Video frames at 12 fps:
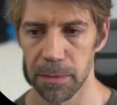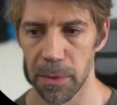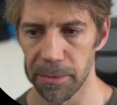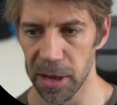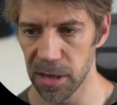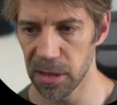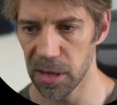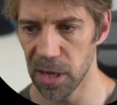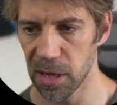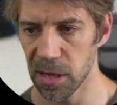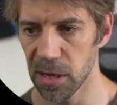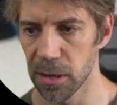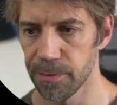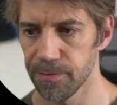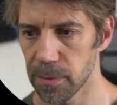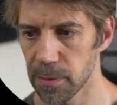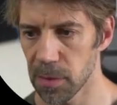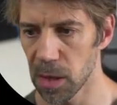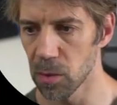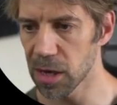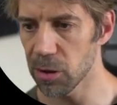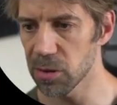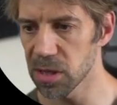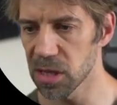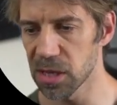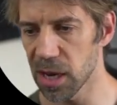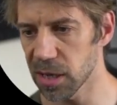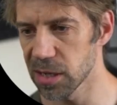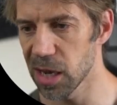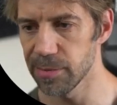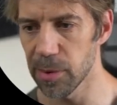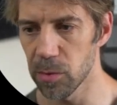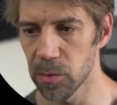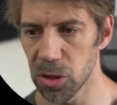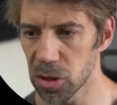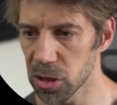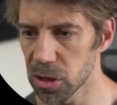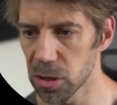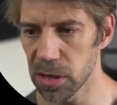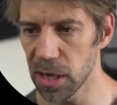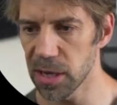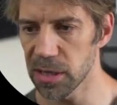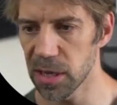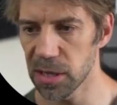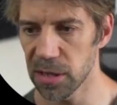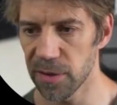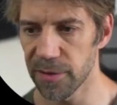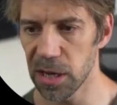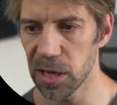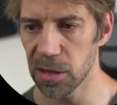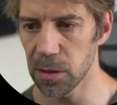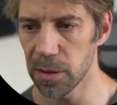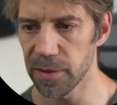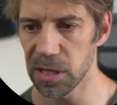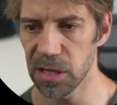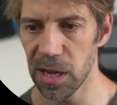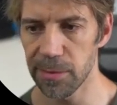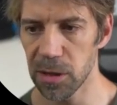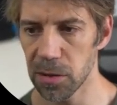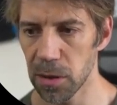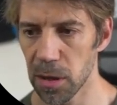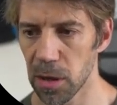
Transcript: pop that in there, we'll get rid of the tag name and we'll just use latest for now for this demo.